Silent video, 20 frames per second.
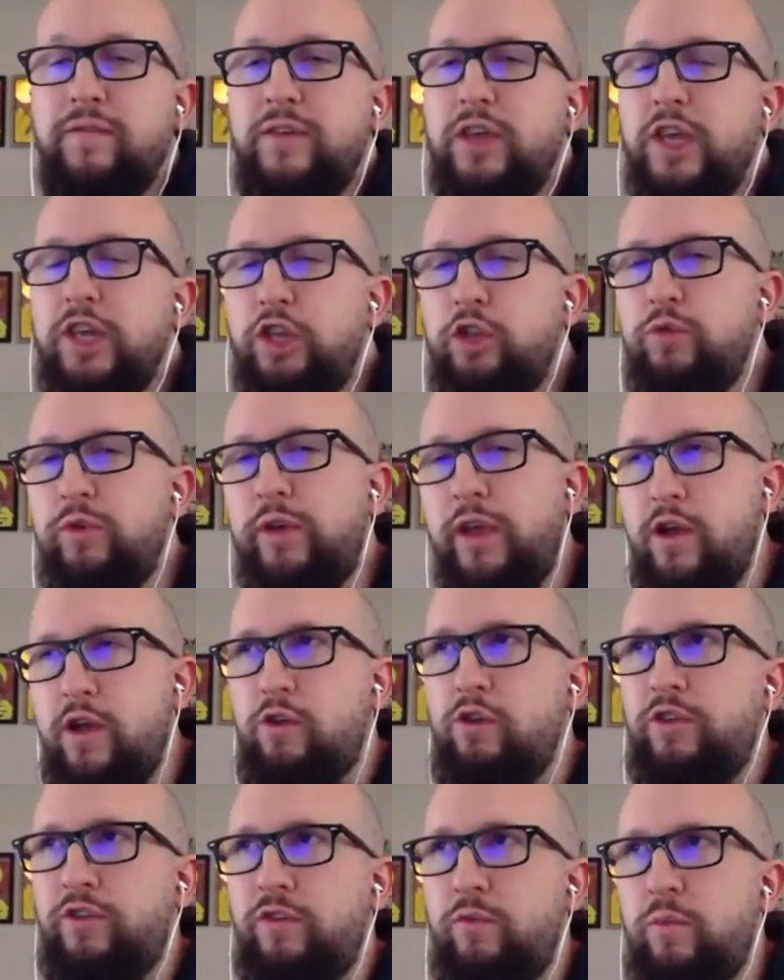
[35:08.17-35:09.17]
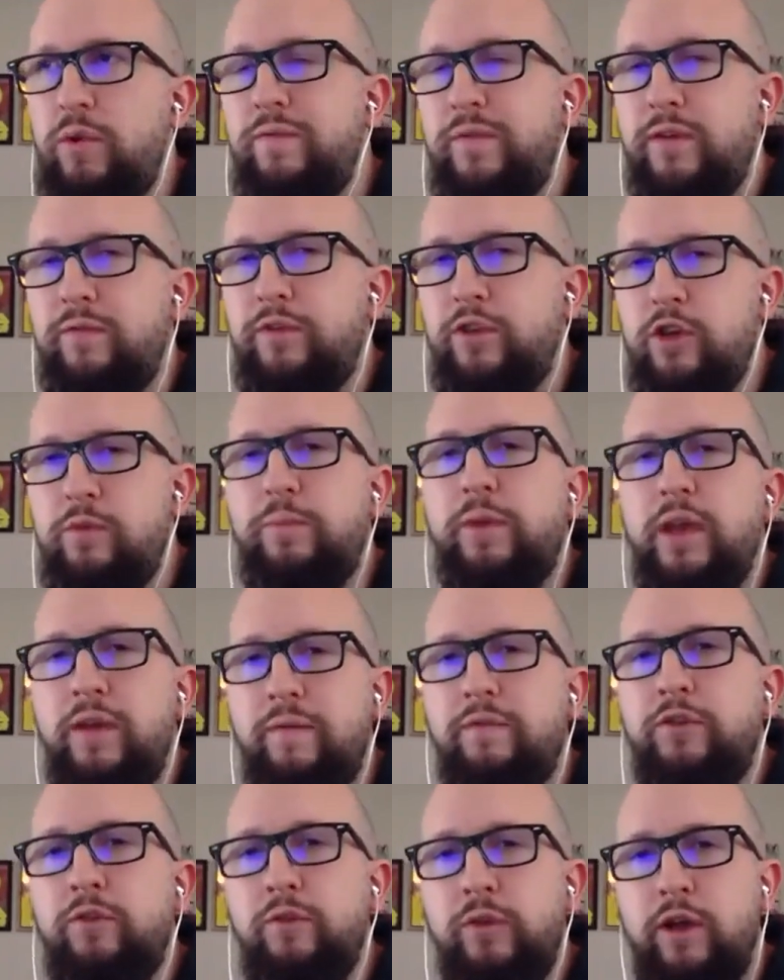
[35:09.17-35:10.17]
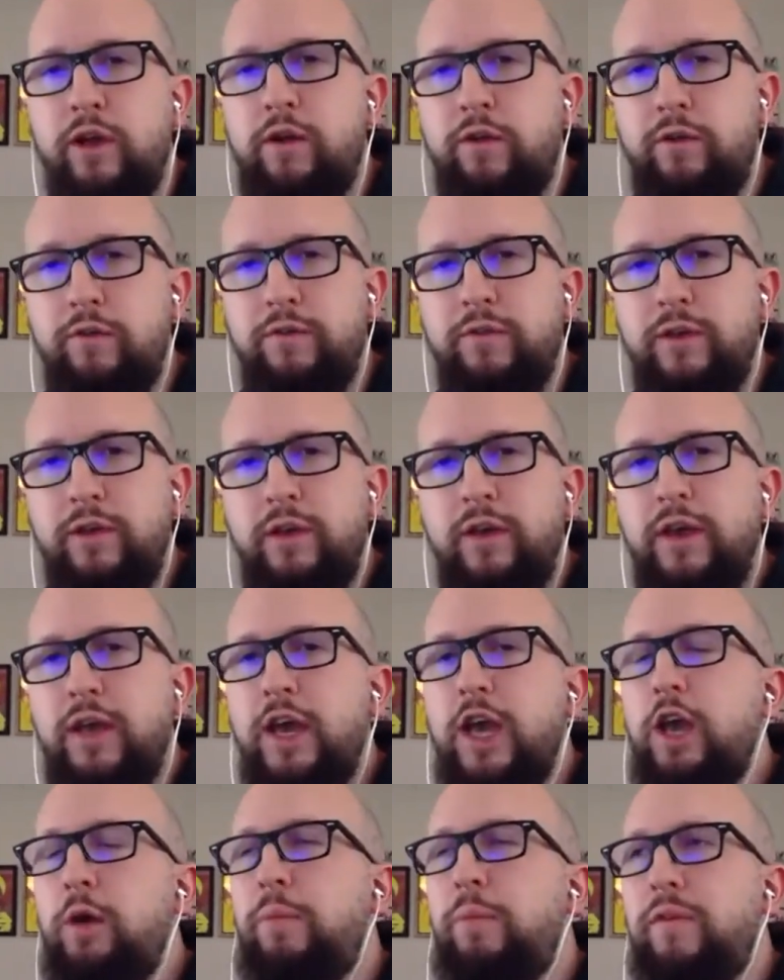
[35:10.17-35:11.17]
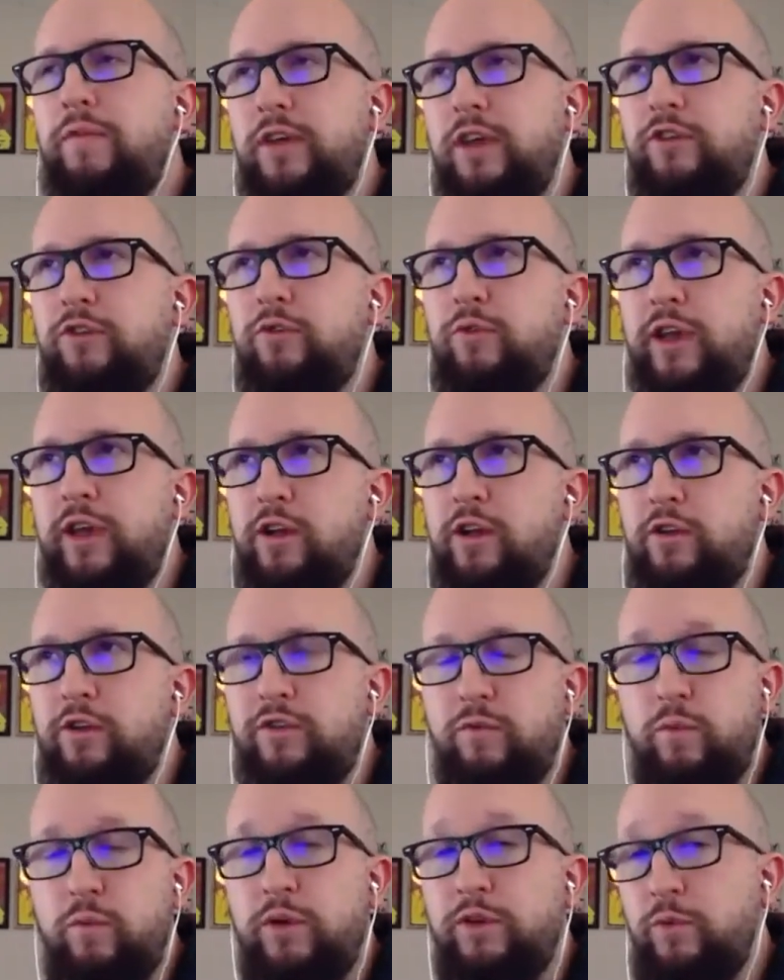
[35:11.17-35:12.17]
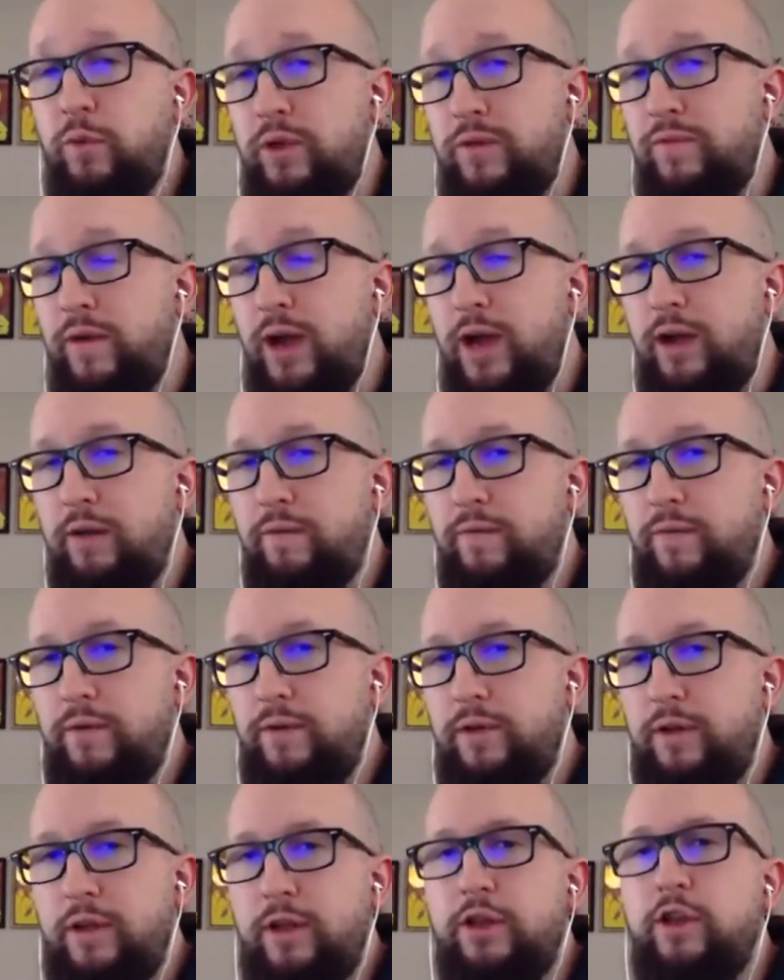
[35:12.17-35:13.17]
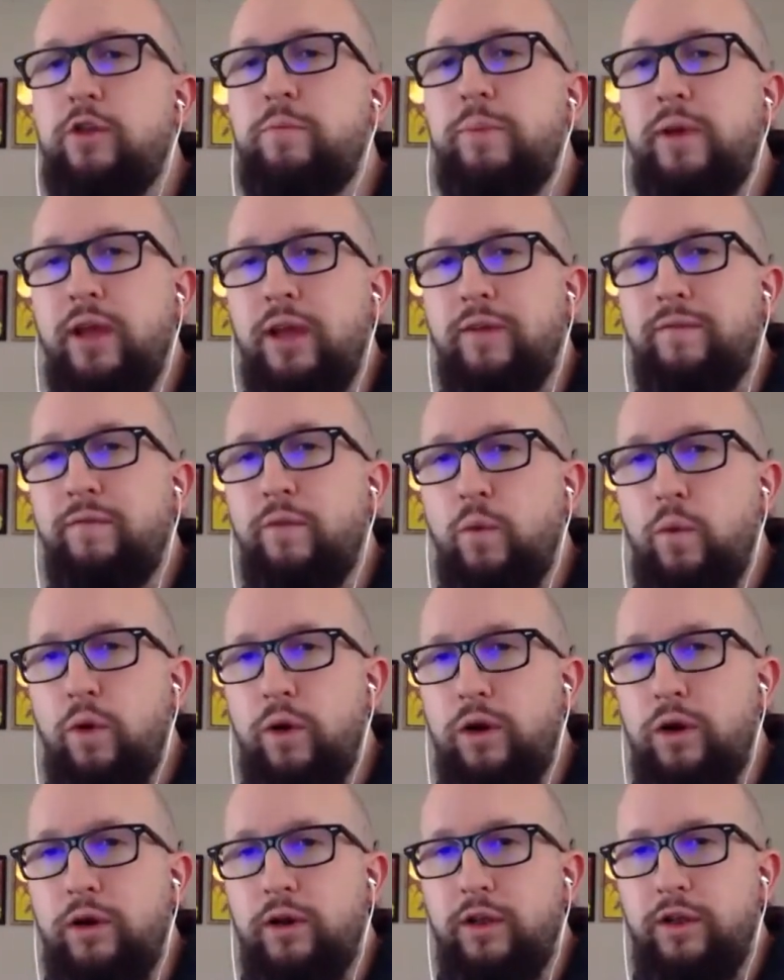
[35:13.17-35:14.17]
Because if you get 2 characters for $150, you're paying for 2 characters. But if you get 2 characters for $125, you're paying